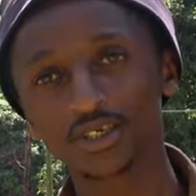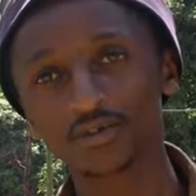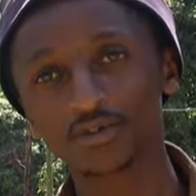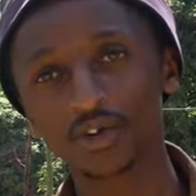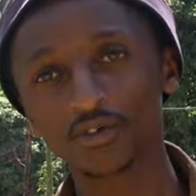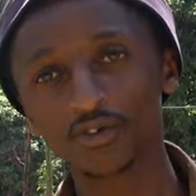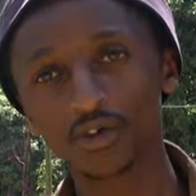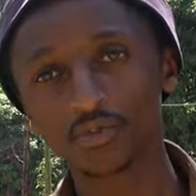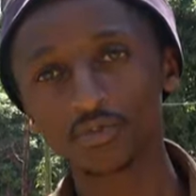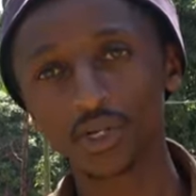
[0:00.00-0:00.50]
We
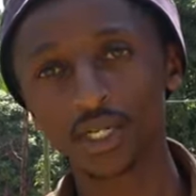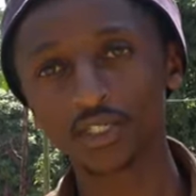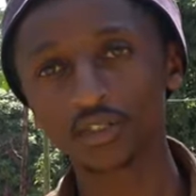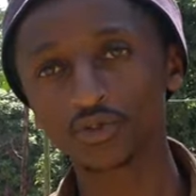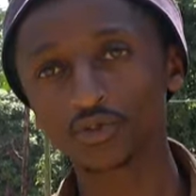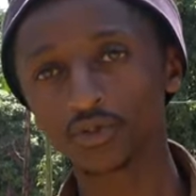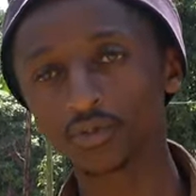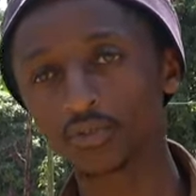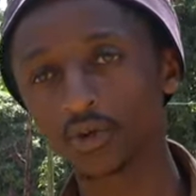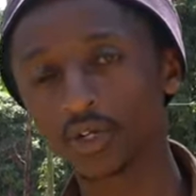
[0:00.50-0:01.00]
have a plan
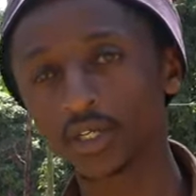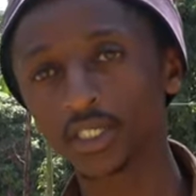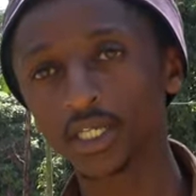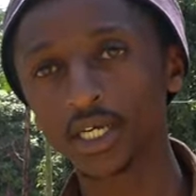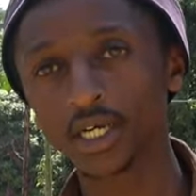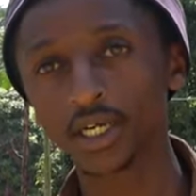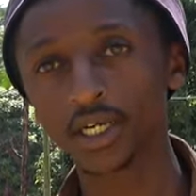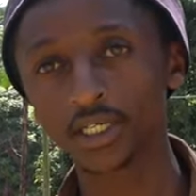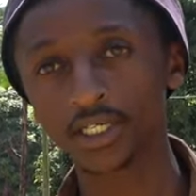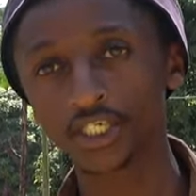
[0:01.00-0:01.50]
to build
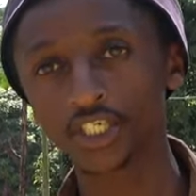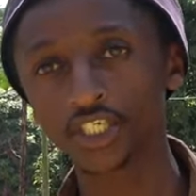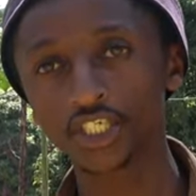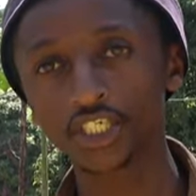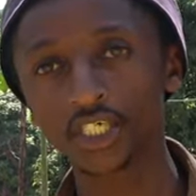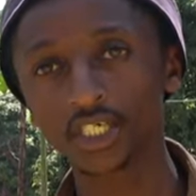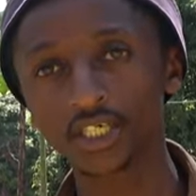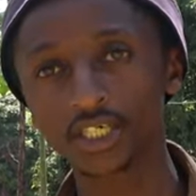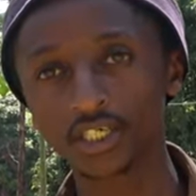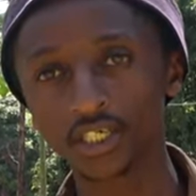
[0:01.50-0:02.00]
a
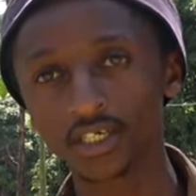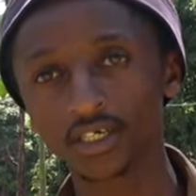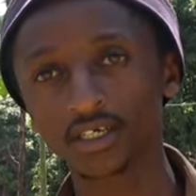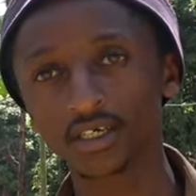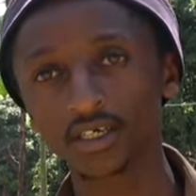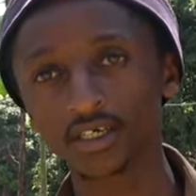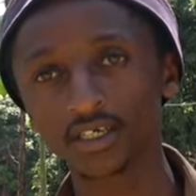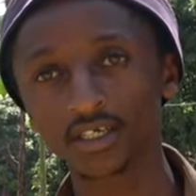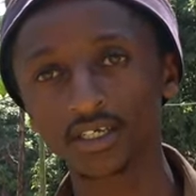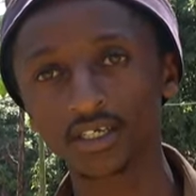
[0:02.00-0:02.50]
kitchen here.
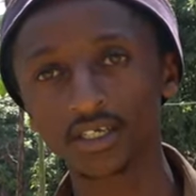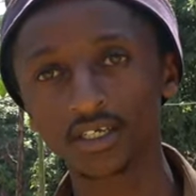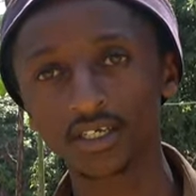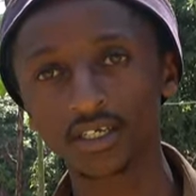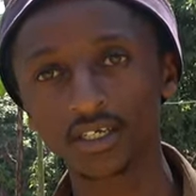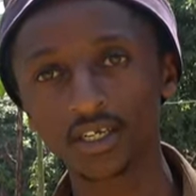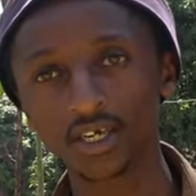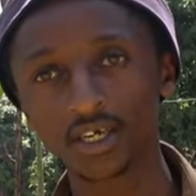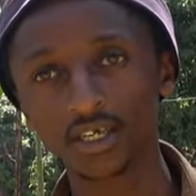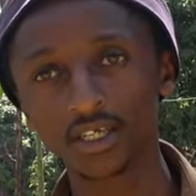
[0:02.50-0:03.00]

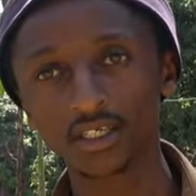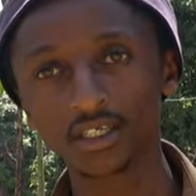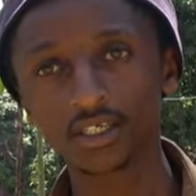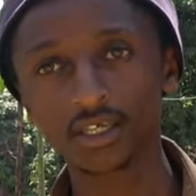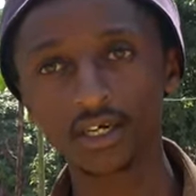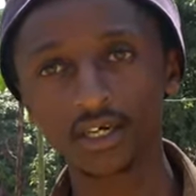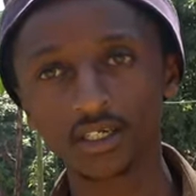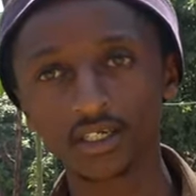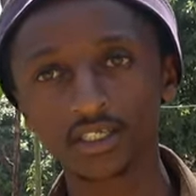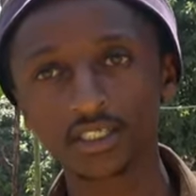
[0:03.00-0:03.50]
Also, you guys are
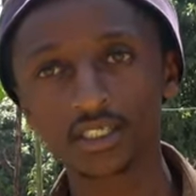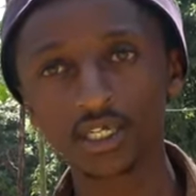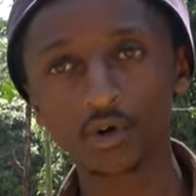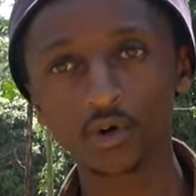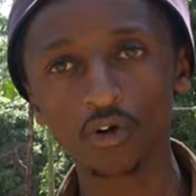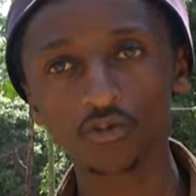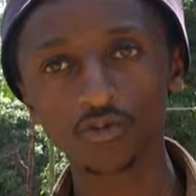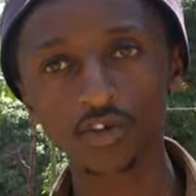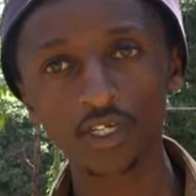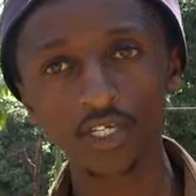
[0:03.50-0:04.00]
yeah, builders, in man. In
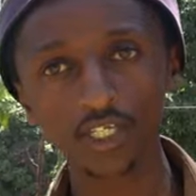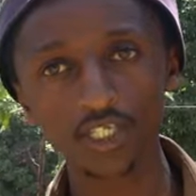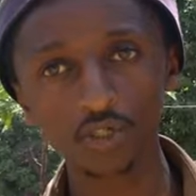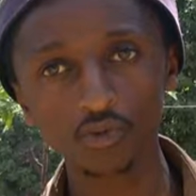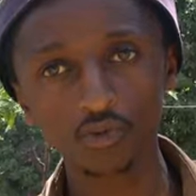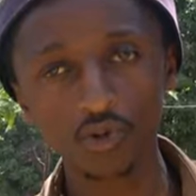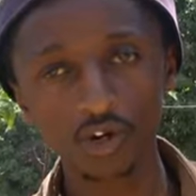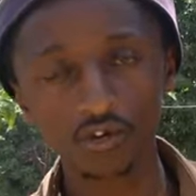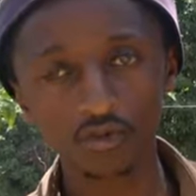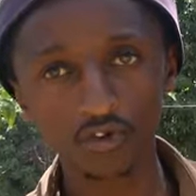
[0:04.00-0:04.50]
our village,
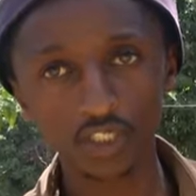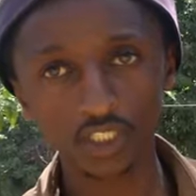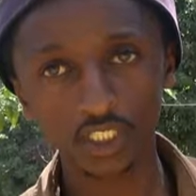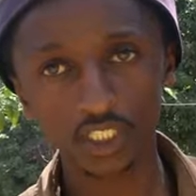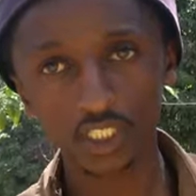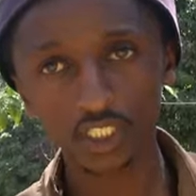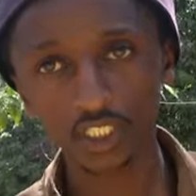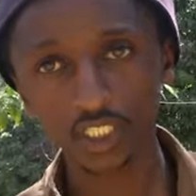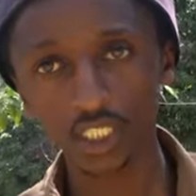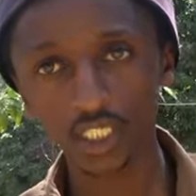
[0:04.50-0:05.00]
we have a
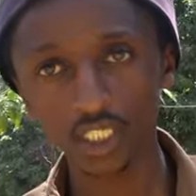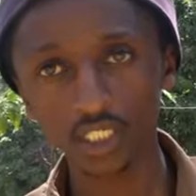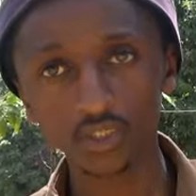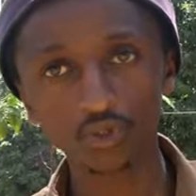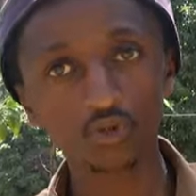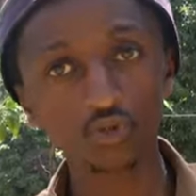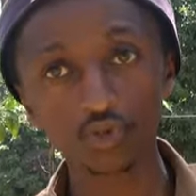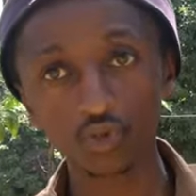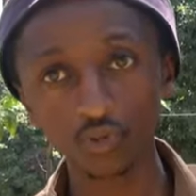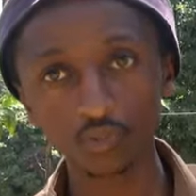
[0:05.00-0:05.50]
certain
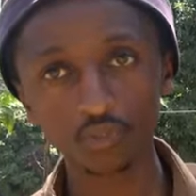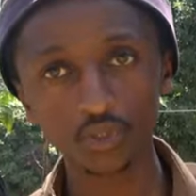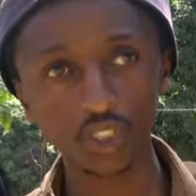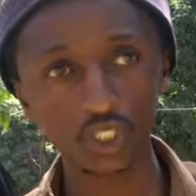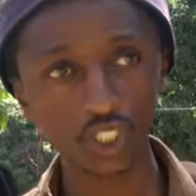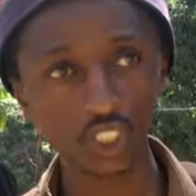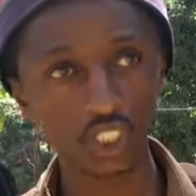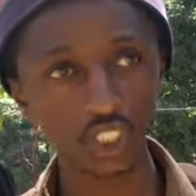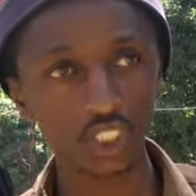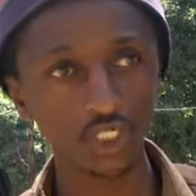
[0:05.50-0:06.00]

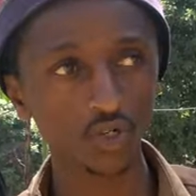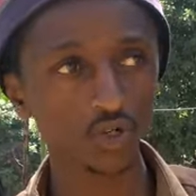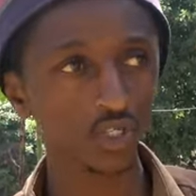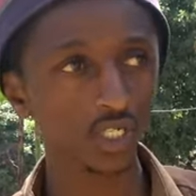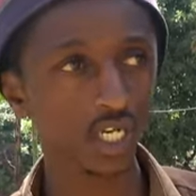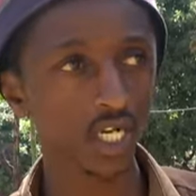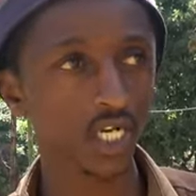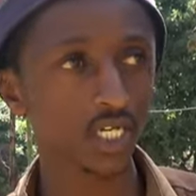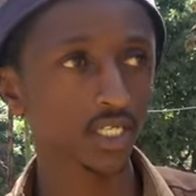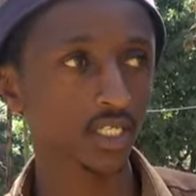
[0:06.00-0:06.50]
groups known
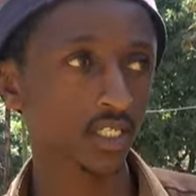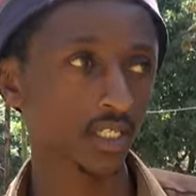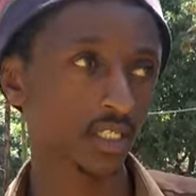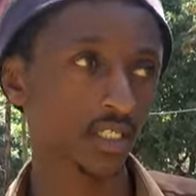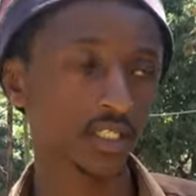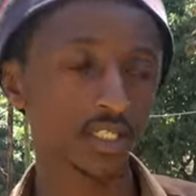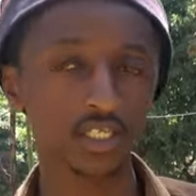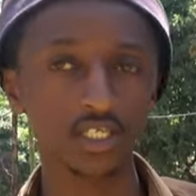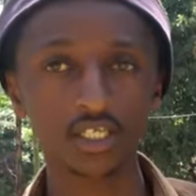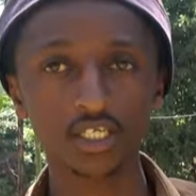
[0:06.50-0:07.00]

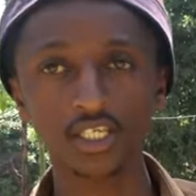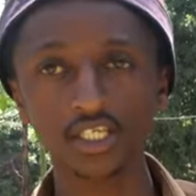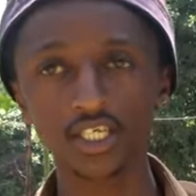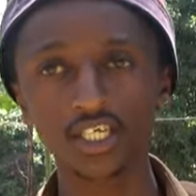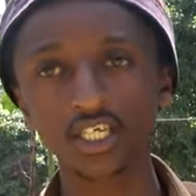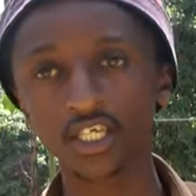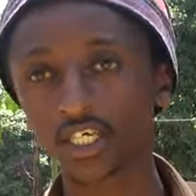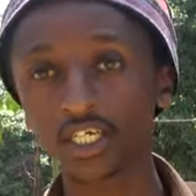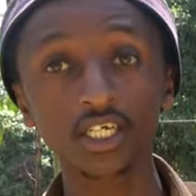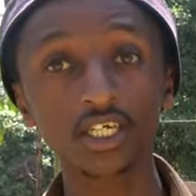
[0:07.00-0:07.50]

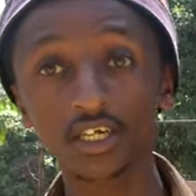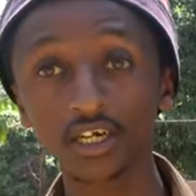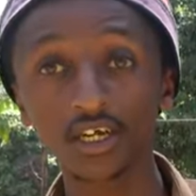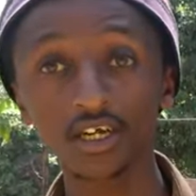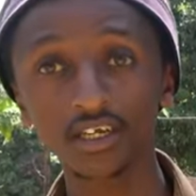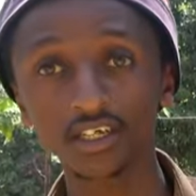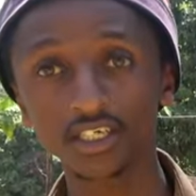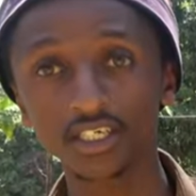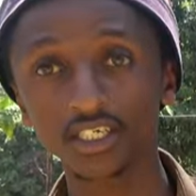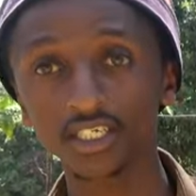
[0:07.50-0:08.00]
as Rika.
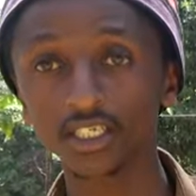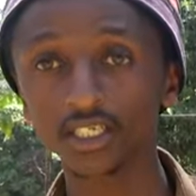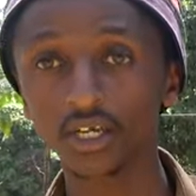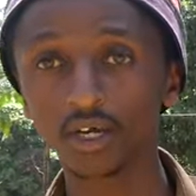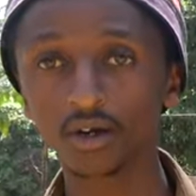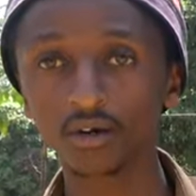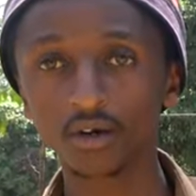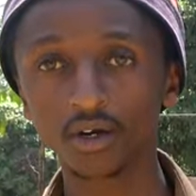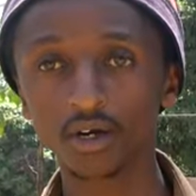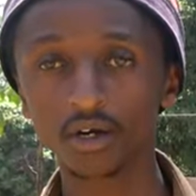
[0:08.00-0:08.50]
In
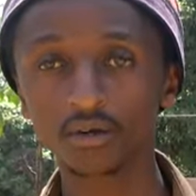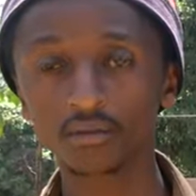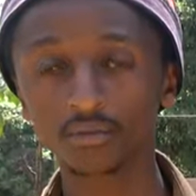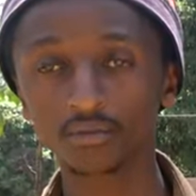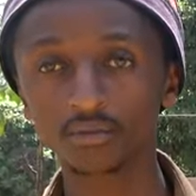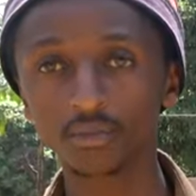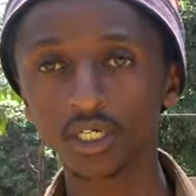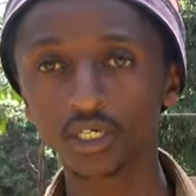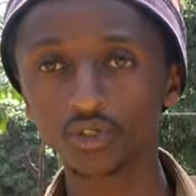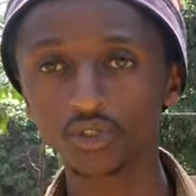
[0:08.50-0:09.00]
our
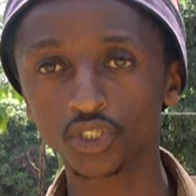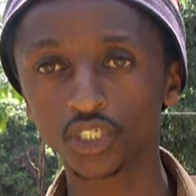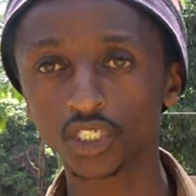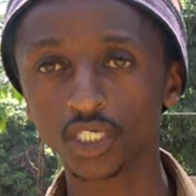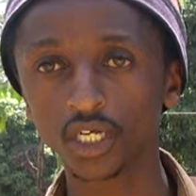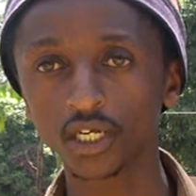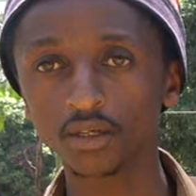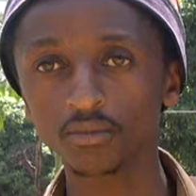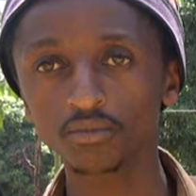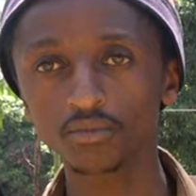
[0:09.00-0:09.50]
Meru
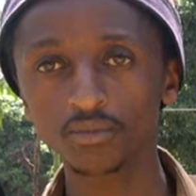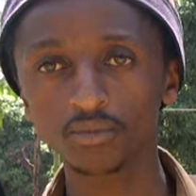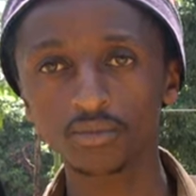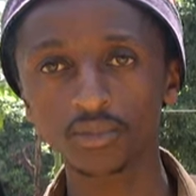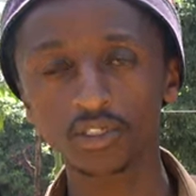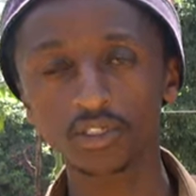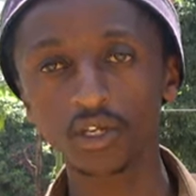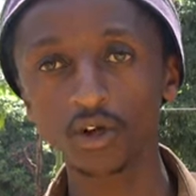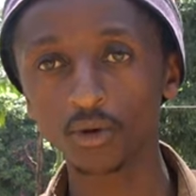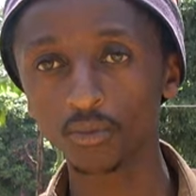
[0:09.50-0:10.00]
tribe,
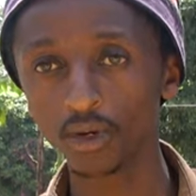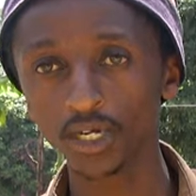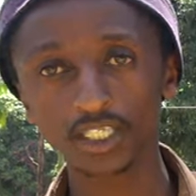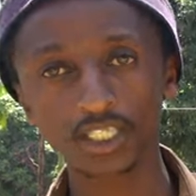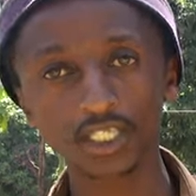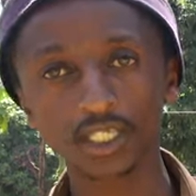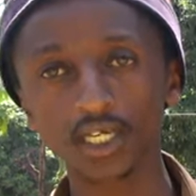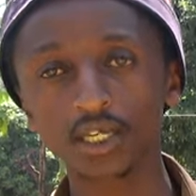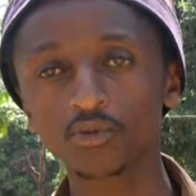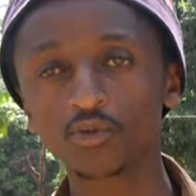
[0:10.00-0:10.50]
in our
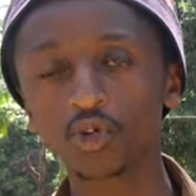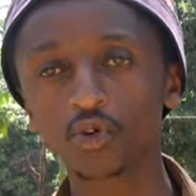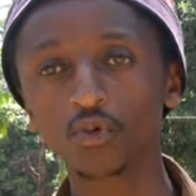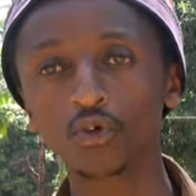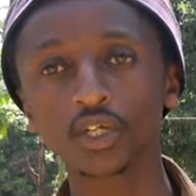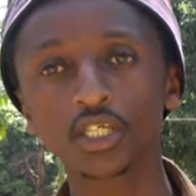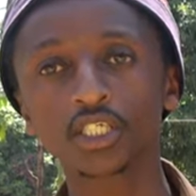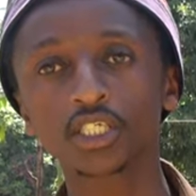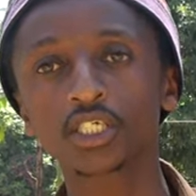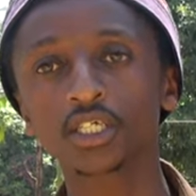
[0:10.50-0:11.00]
Mazatan, we
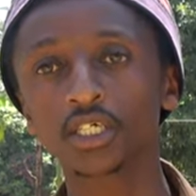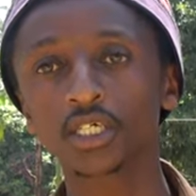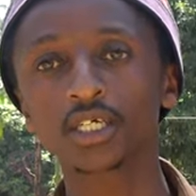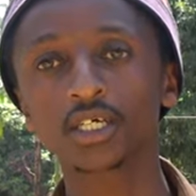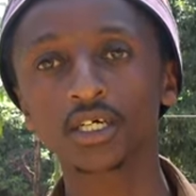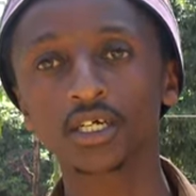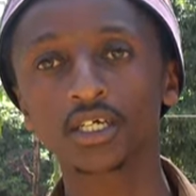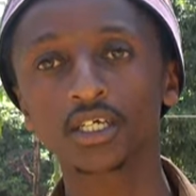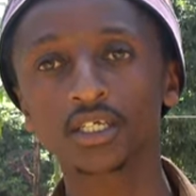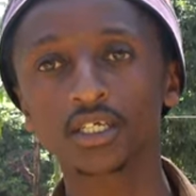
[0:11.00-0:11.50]
call it
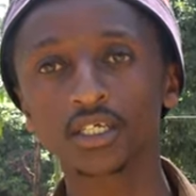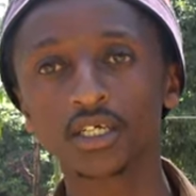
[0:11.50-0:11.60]
Rika.